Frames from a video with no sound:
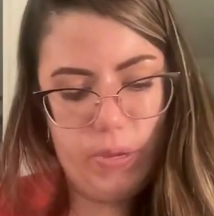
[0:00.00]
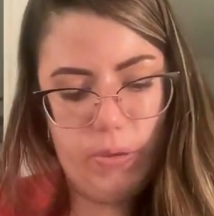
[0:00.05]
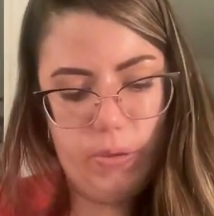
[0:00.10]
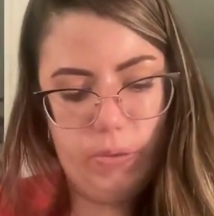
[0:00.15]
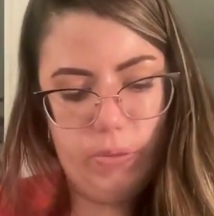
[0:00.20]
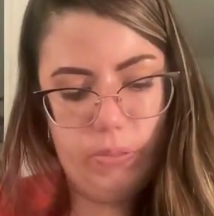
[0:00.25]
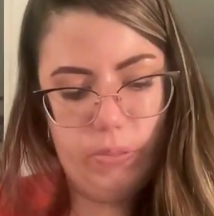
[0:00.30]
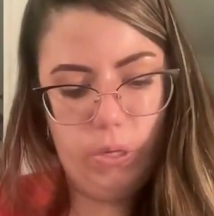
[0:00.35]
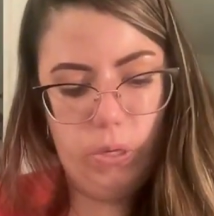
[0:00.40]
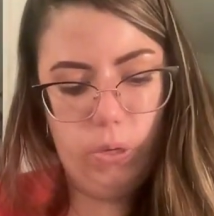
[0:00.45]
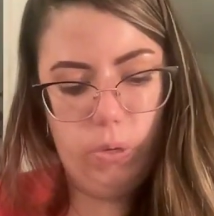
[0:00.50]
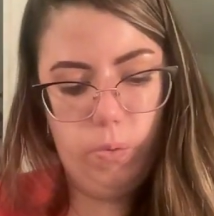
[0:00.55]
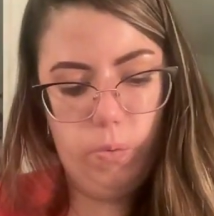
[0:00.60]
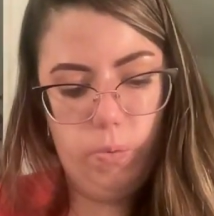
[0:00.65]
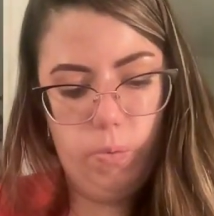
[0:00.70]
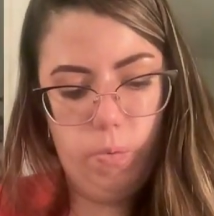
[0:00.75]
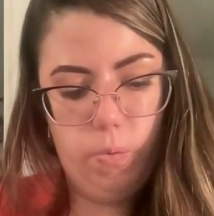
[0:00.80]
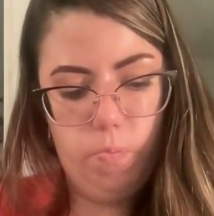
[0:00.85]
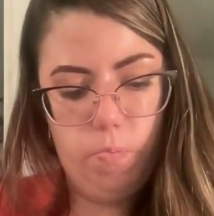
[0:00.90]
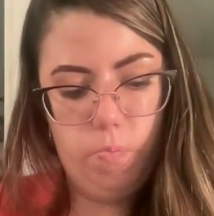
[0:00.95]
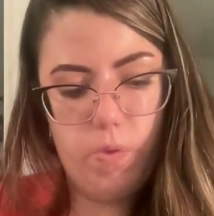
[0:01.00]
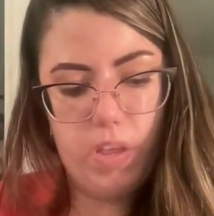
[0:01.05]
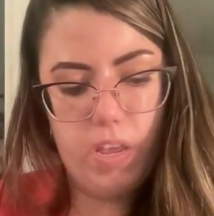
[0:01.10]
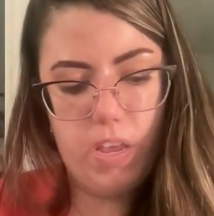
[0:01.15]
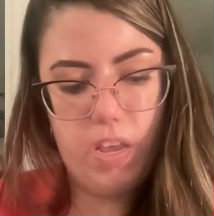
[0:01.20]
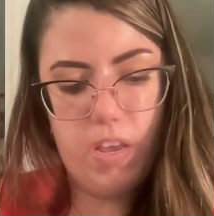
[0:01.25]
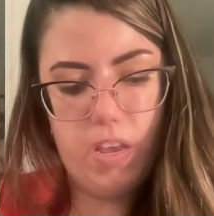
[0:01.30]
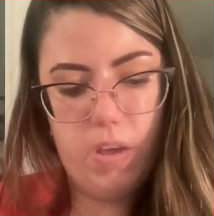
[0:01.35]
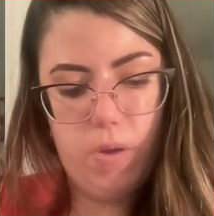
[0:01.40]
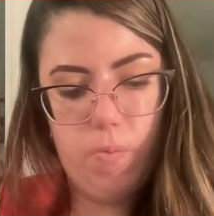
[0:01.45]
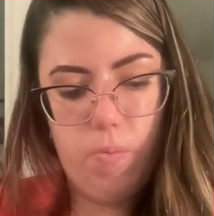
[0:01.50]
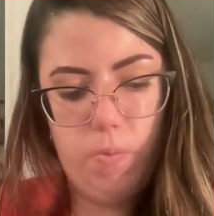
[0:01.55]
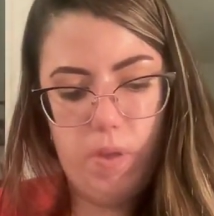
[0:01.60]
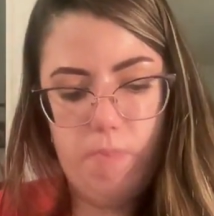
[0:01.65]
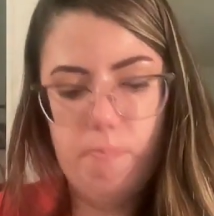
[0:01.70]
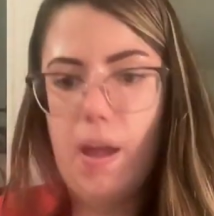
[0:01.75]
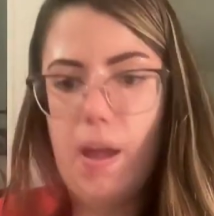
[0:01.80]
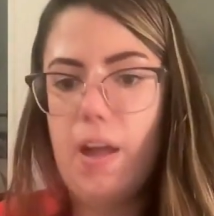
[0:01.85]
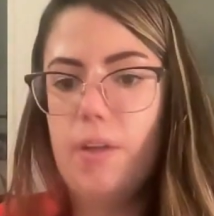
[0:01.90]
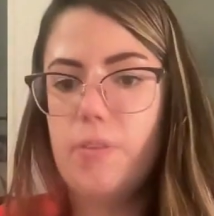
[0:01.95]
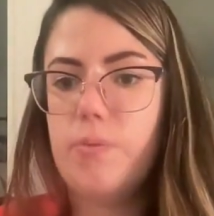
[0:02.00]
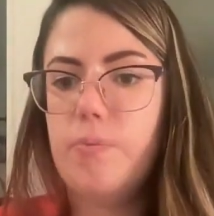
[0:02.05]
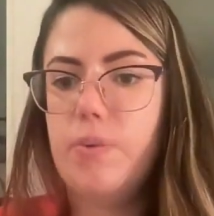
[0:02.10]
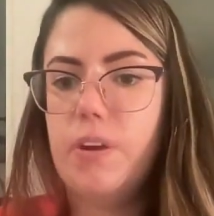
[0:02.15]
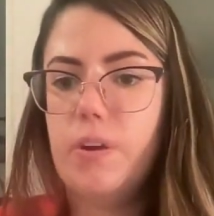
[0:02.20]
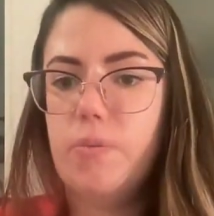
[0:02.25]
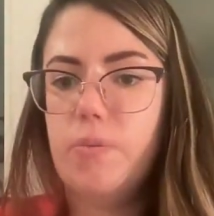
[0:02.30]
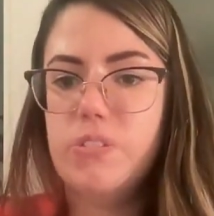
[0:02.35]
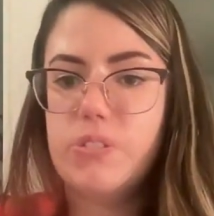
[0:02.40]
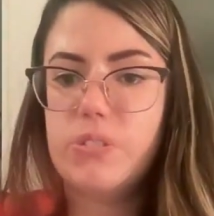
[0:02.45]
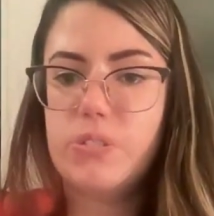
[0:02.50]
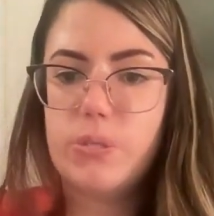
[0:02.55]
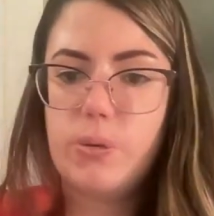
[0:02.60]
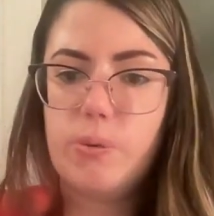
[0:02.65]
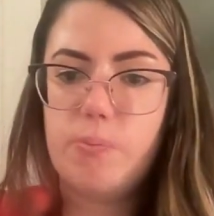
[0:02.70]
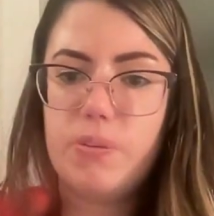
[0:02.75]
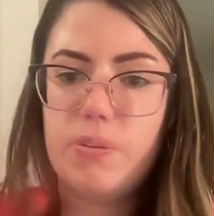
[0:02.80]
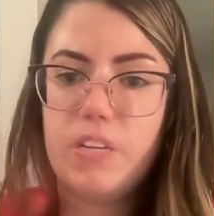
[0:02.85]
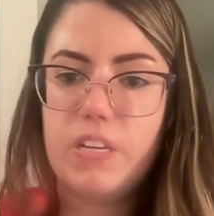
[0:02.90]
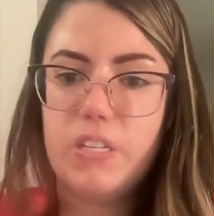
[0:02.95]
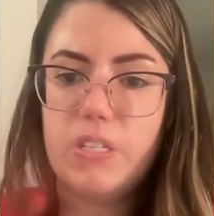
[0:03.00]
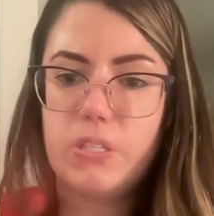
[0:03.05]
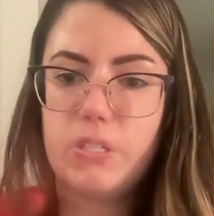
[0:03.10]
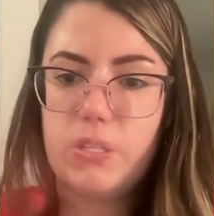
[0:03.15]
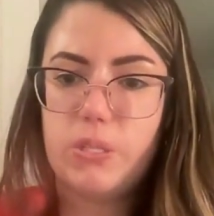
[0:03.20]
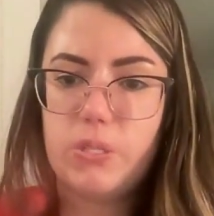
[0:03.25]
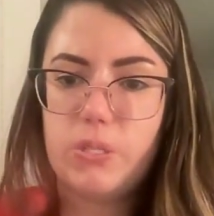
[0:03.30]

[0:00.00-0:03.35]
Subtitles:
you. So we met when I was still a PhD